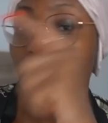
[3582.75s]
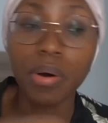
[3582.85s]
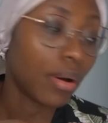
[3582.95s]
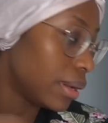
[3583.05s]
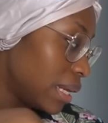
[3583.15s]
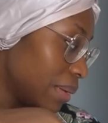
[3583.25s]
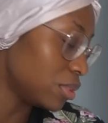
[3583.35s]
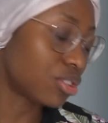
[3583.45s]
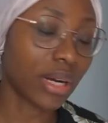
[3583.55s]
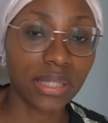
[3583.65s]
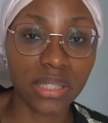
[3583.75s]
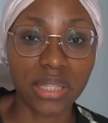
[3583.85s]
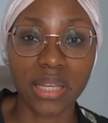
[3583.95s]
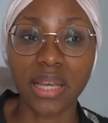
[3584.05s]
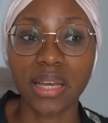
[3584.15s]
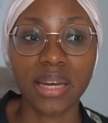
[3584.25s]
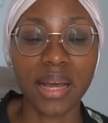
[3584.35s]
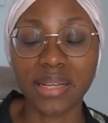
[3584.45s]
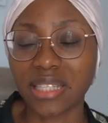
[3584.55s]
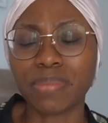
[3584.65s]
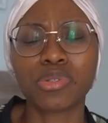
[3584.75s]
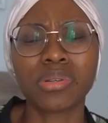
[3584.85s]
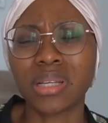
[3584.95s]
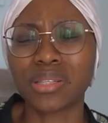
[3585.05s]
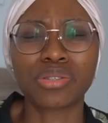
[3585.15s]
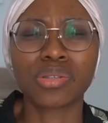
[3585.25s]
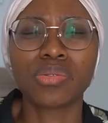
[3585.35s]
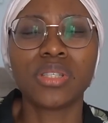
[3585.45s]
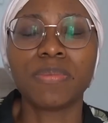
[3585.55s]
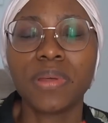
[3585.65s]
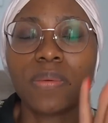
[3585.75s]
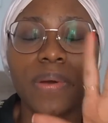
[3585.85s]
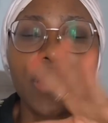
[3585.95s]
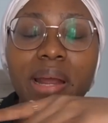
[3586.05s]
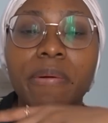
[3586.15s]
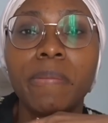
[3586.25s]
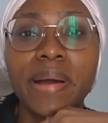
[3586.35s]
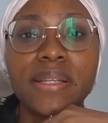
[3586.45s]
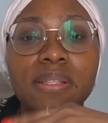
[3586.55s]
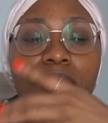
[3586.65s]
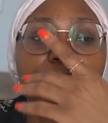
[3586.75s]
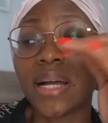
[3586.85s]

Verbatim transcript: But let me try this again, and I'm sure that it's just going to be the way that I remember it to be.